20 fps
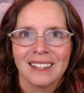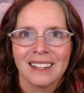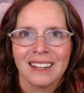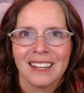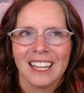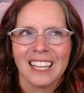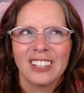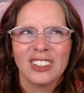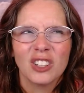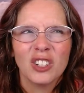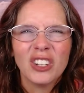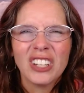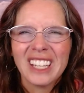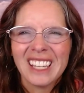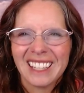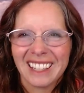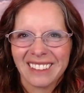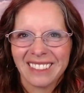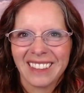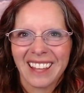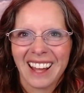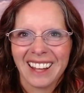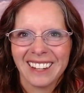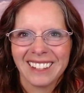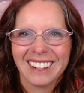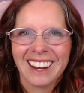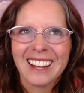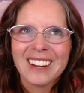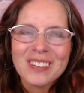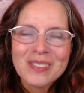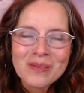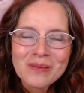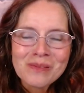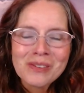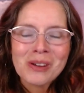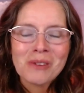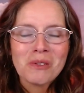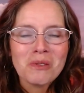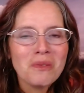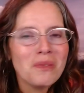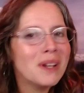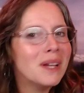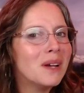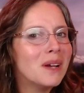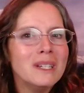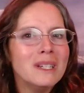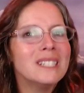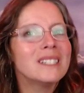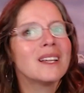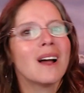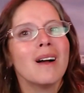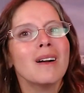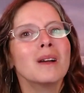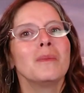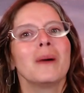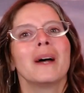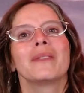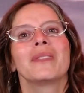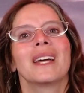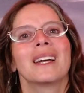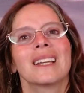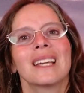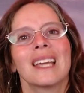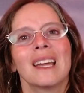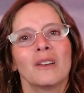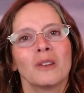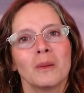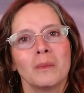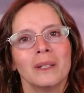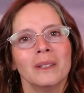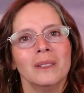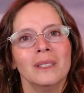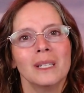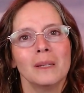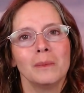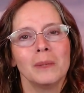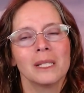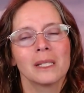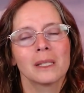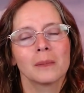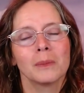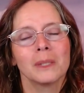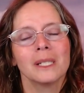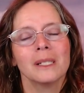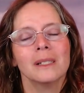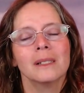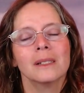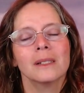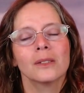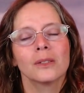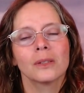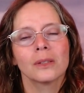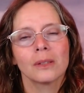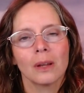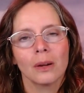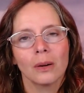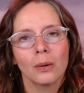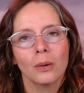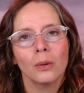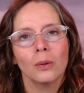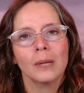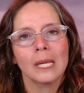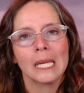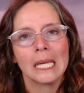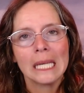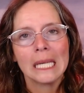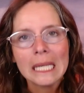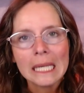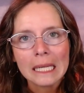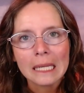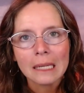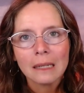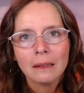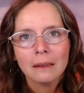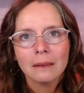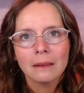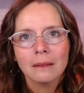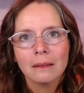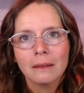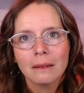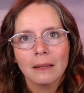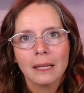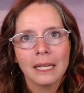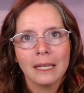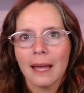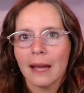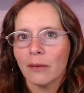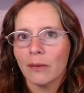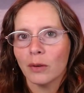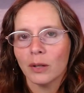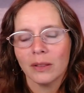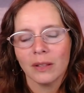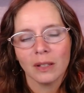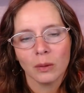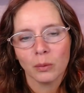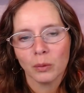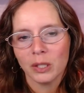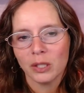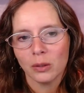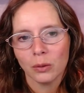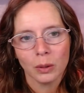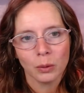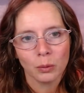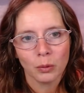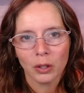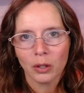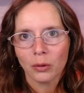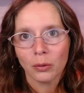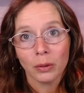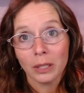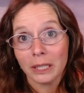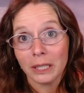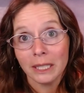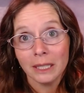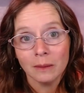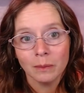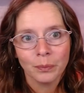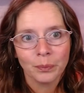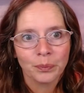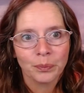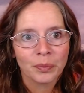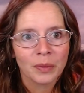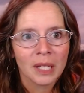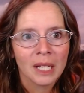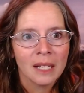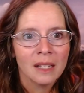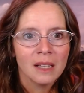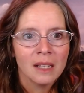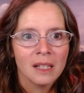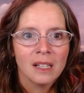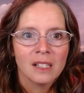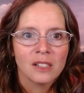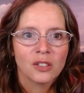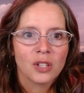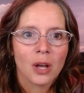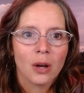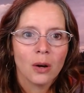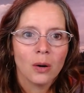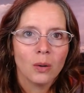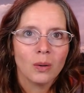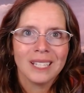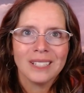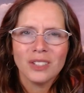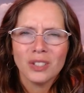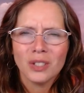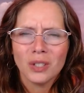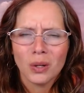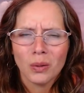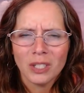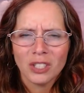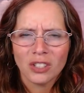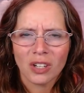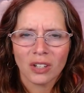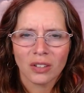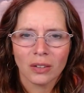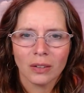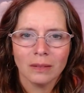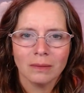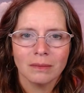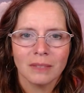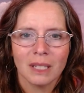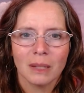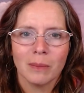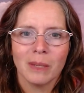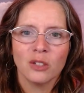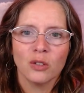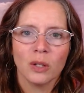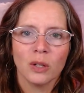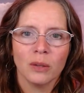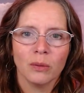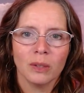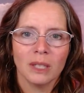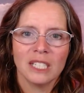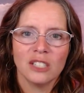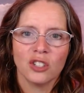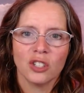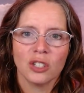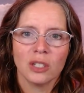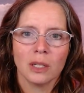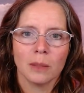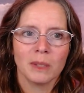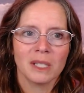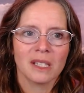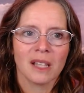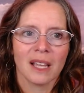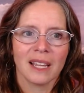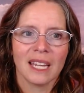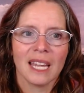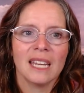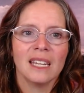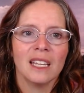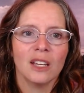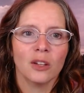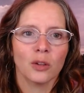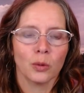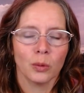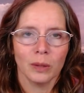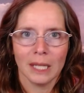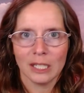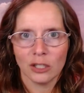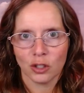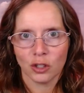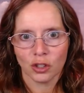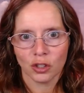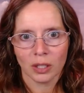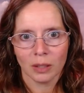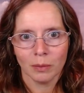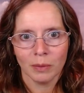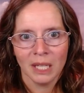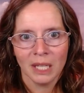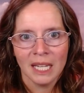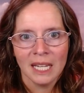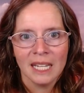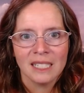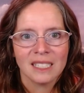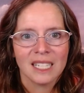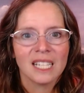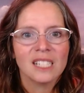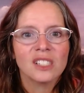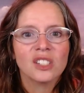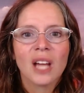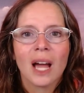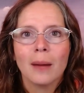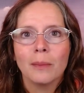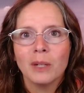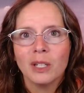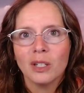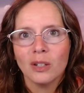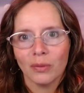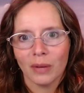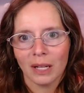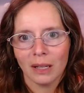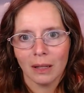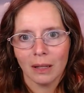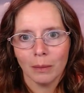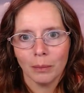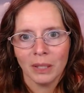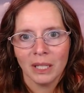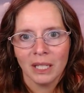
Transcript: And looking at that, I don't know if we always talk about that accountability piece, but it is so key in everything that we do in work, really. So get to know each other. A mentoring relationship is like any other relationship. It takes time to develop.